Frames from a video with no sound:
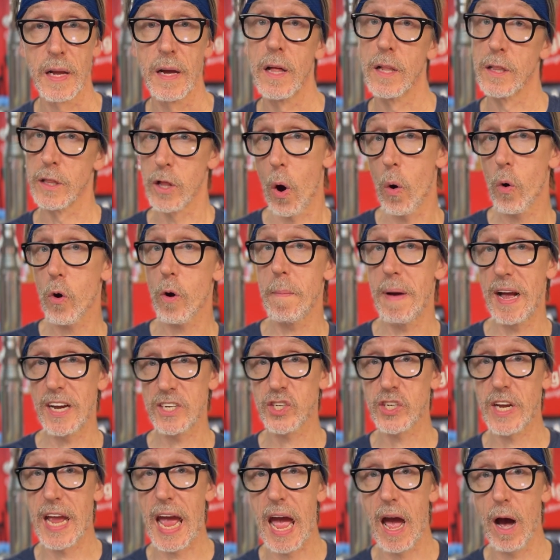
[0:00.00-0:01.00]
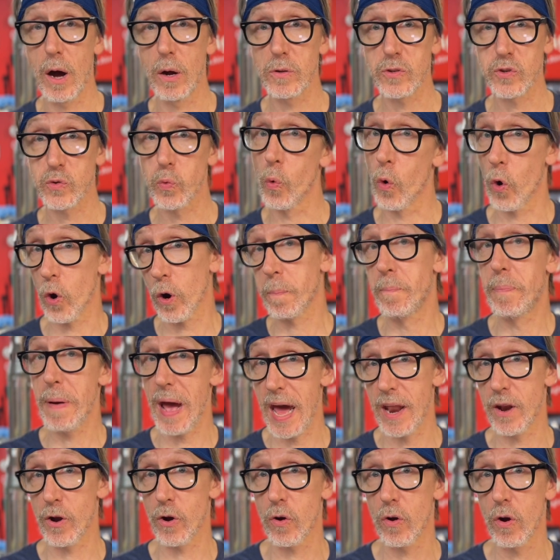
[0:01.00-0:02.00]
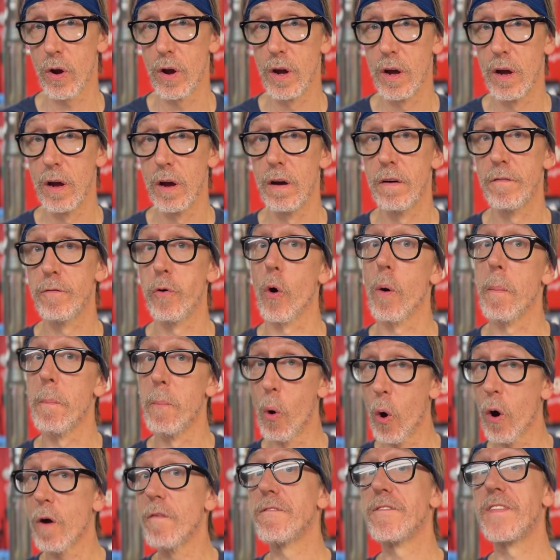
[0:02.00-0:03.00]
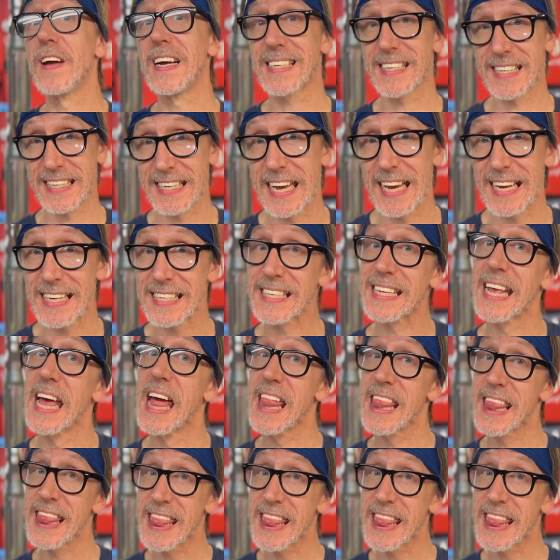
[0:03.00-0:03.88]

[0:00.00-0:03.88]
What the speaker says: Lower mesh counts work better for more viscous,